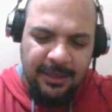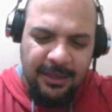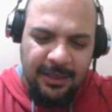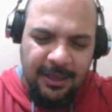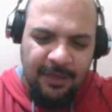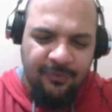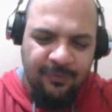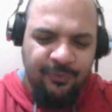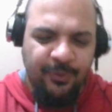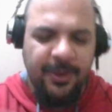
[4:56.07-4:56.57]

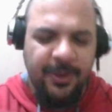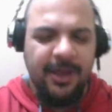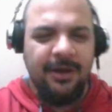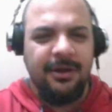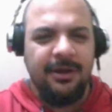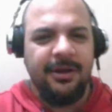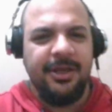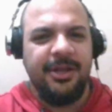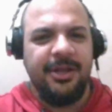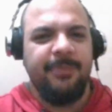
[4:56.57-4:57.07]
if we
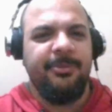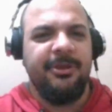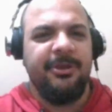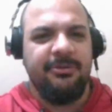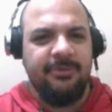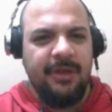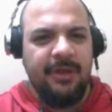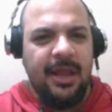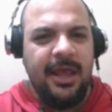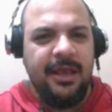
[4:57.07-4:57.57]
are going to be
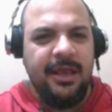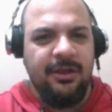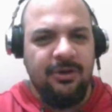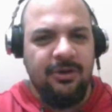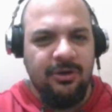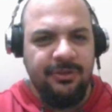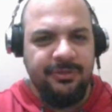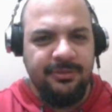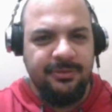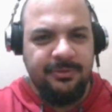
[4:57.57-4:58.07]
relying
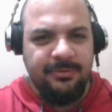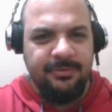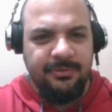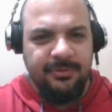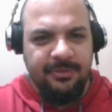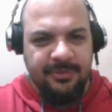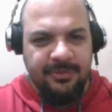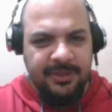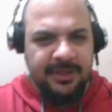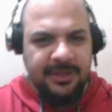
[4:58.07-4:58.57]
on
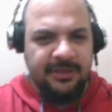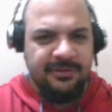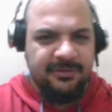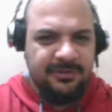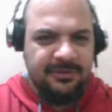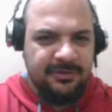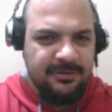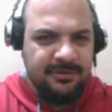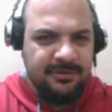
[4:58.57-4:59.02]
these